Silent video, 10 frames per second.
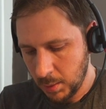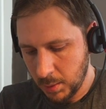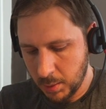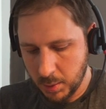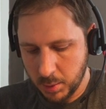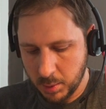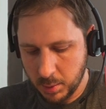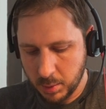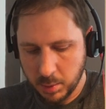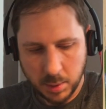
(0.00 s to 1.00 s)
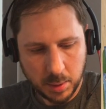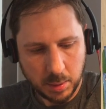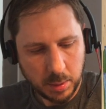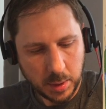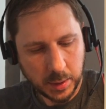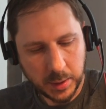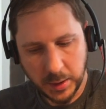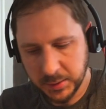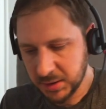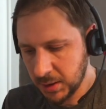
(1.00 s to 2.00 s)
I
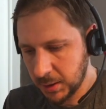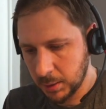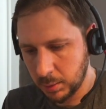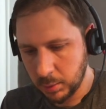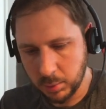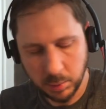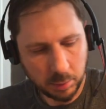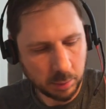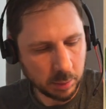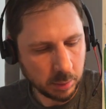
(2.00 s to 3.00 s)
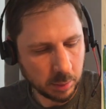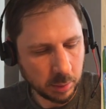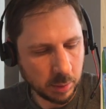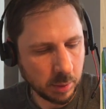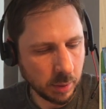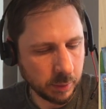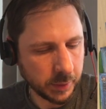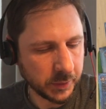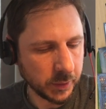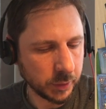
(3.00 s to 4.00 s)
guess I can go with
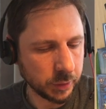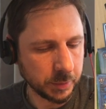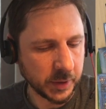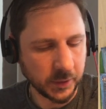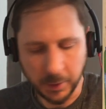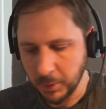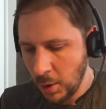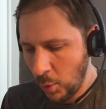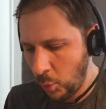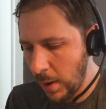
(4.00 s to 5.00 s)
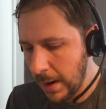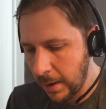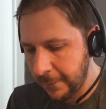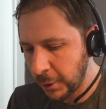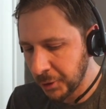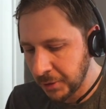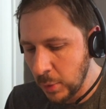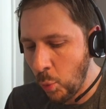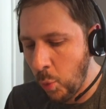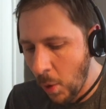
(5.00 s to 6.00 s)
Sanctum next time. Wow, I've got only
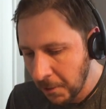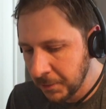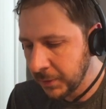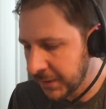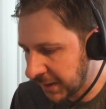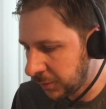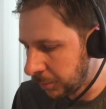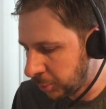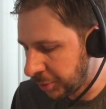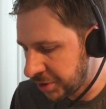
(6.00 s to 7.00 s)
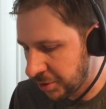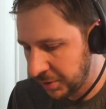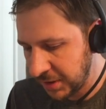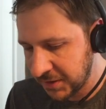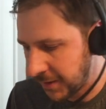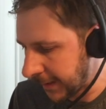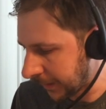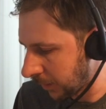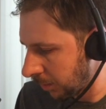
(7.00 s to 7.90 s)
1 Sanctum creature in this deck.